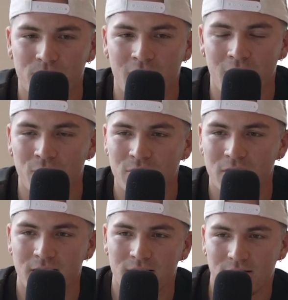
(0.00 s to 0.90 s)
Not
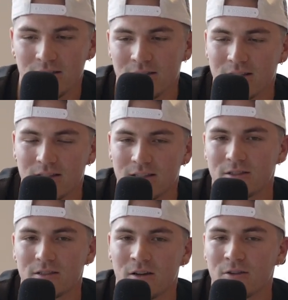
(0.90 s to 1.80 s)
only does it
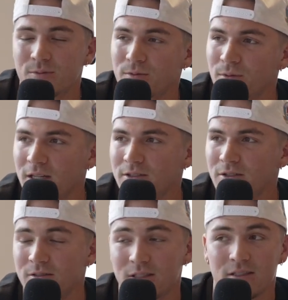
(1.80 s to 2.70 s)
teach other people about
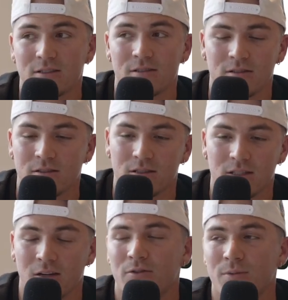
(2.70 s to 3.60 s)
you, it teaches
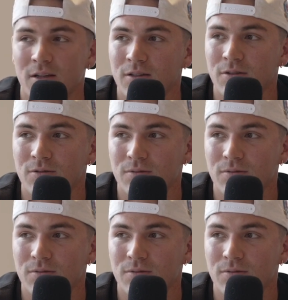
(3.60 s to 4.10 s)
yourself about you.